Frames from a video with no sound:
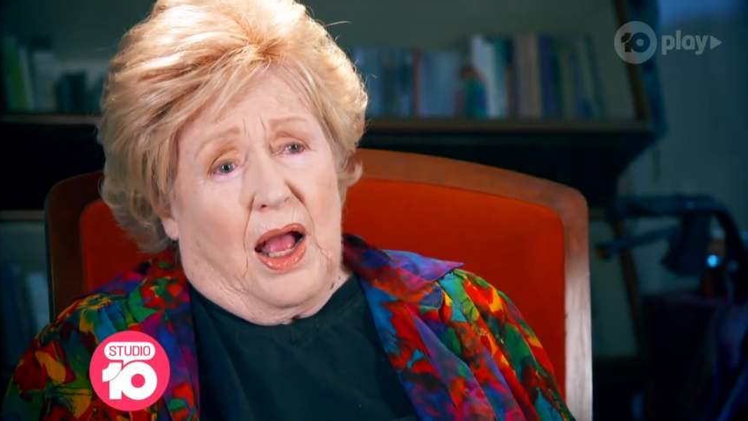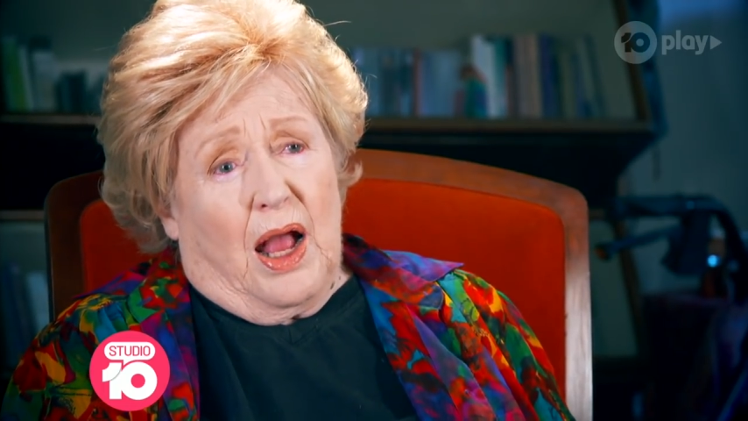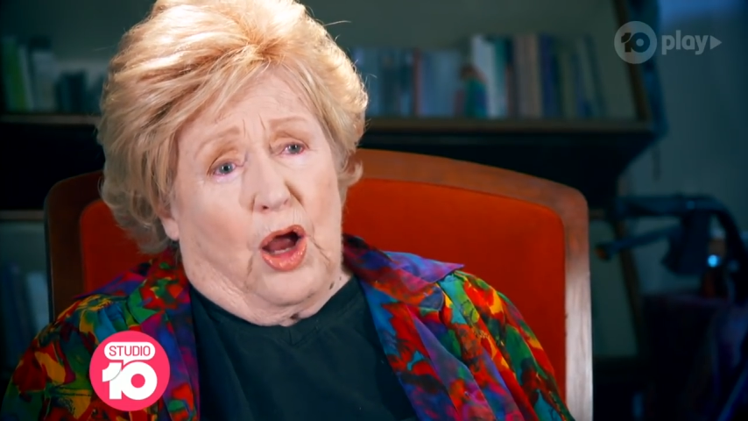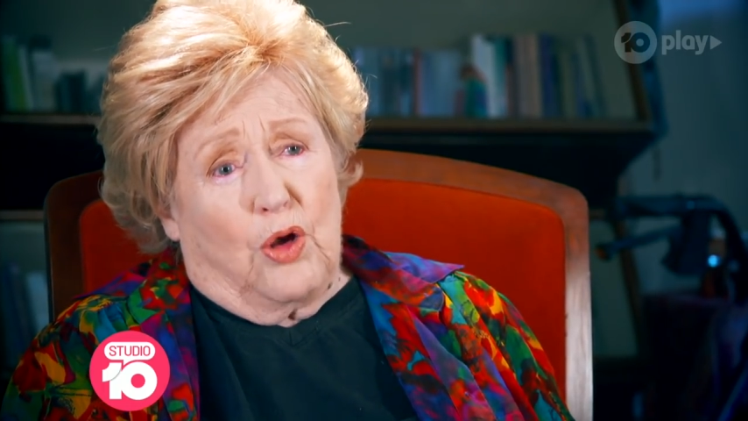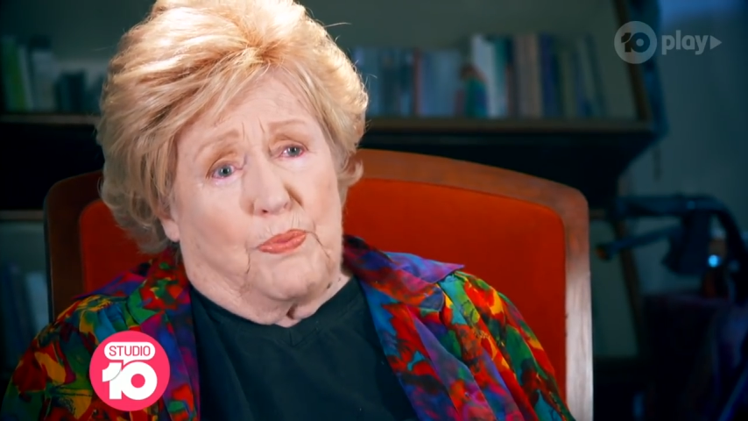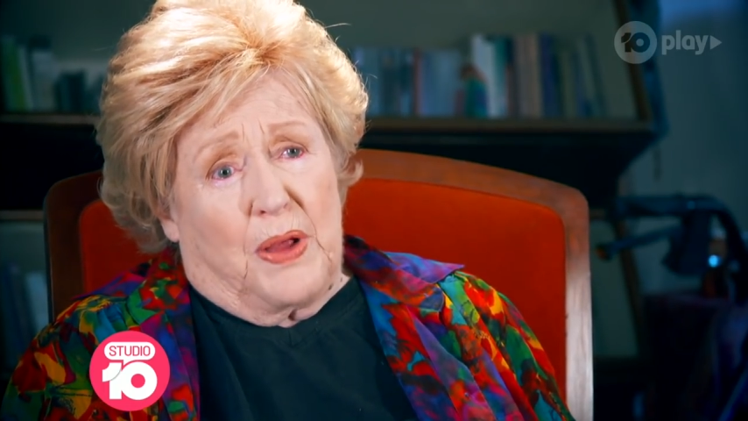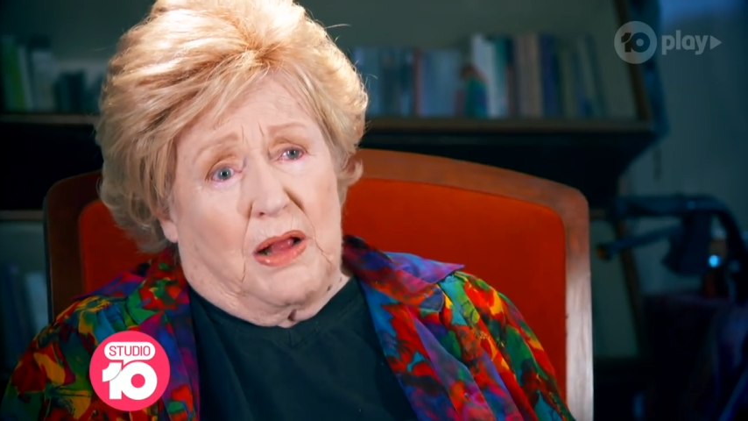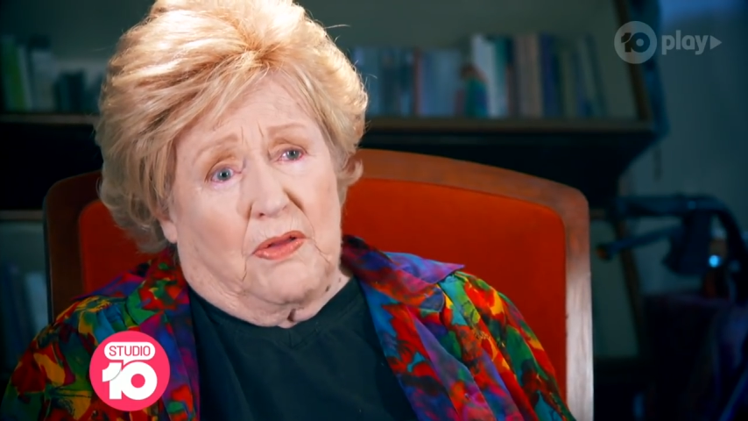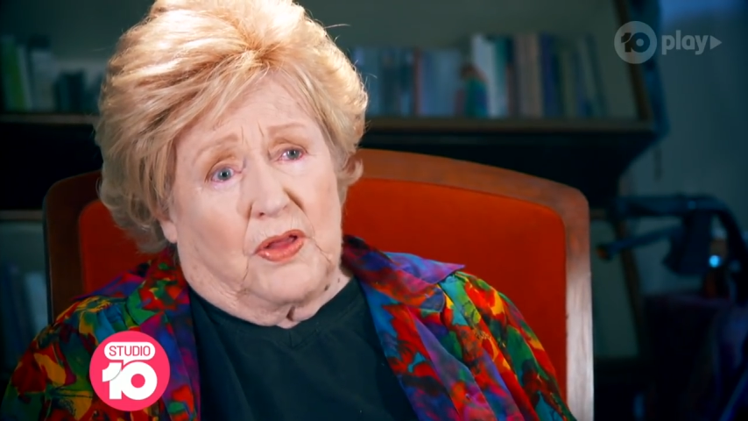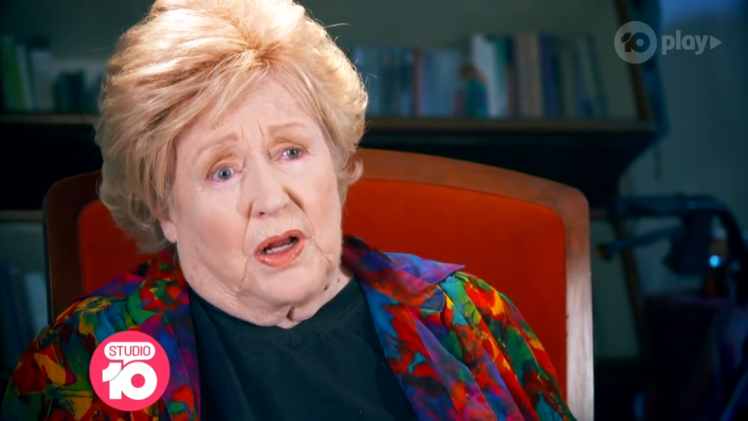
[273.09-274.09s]

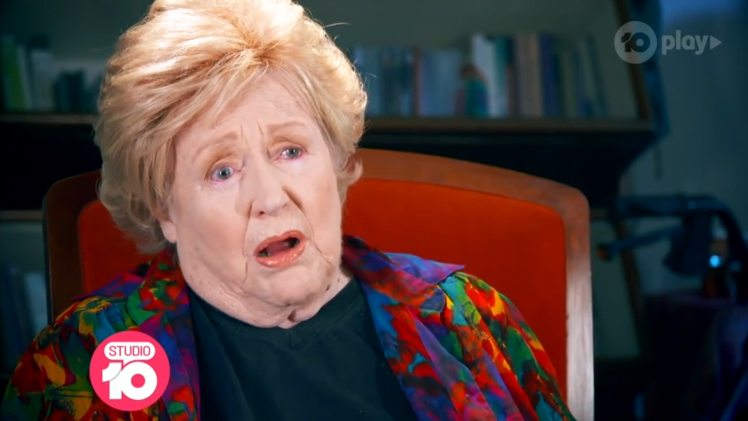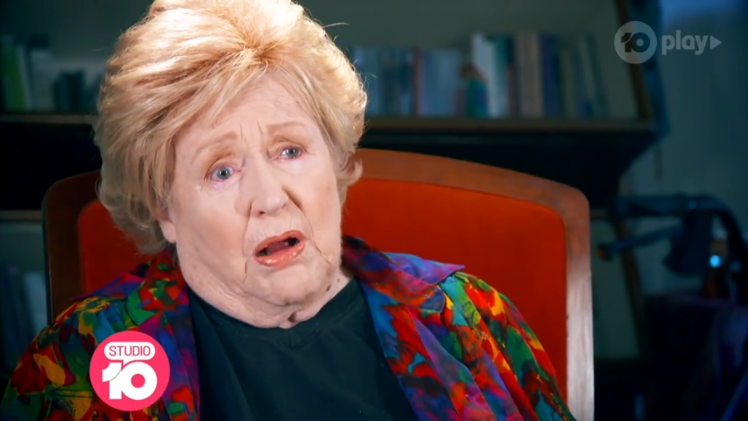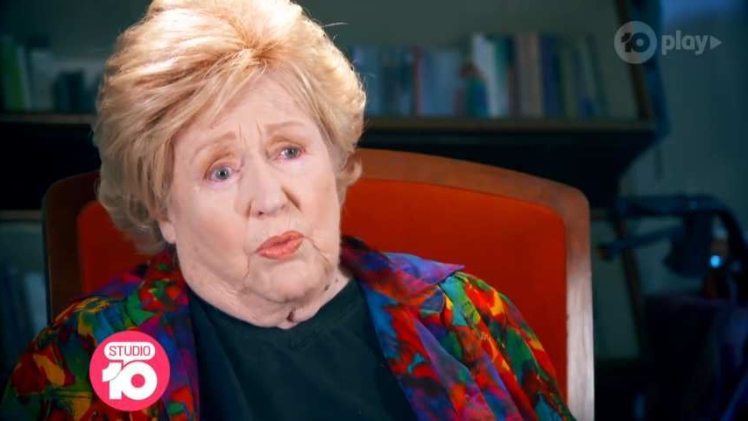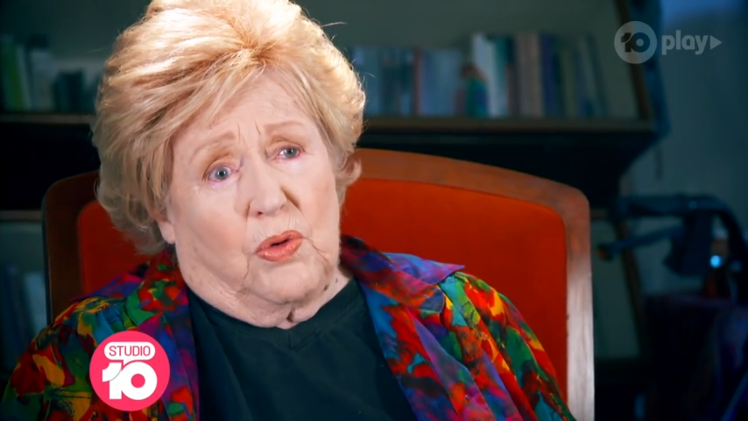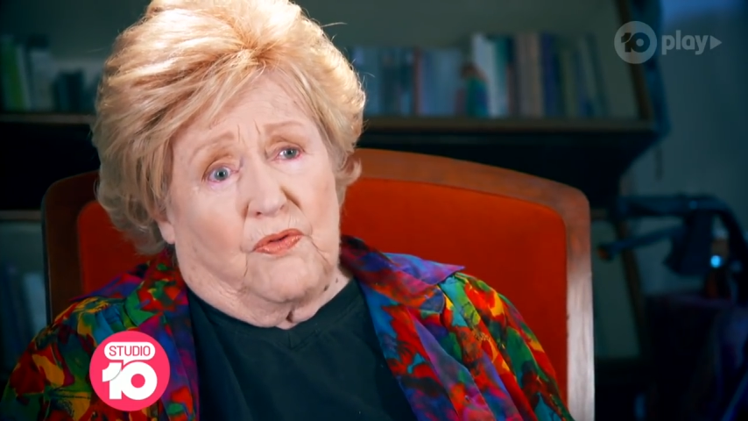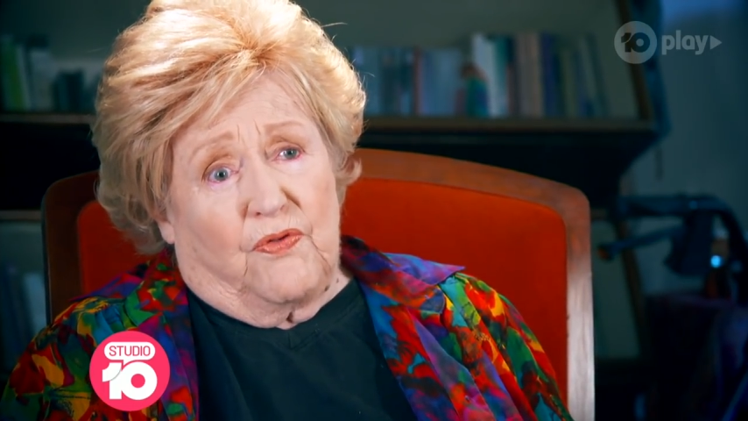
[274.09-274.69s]
hoping that I would